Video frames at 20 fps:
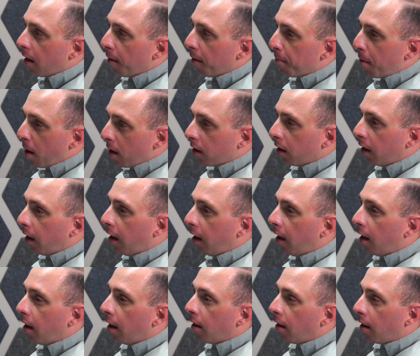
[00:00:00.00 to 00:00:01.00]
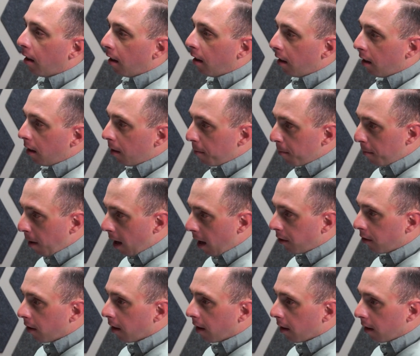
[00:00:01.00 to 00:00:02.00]
Buckley,
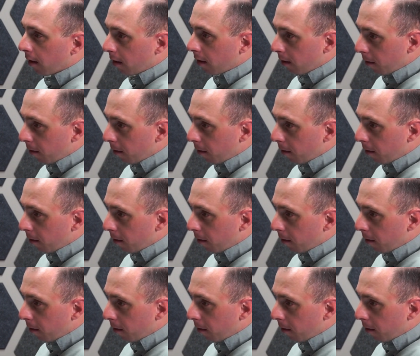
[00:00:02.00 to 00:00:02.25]
Patrick,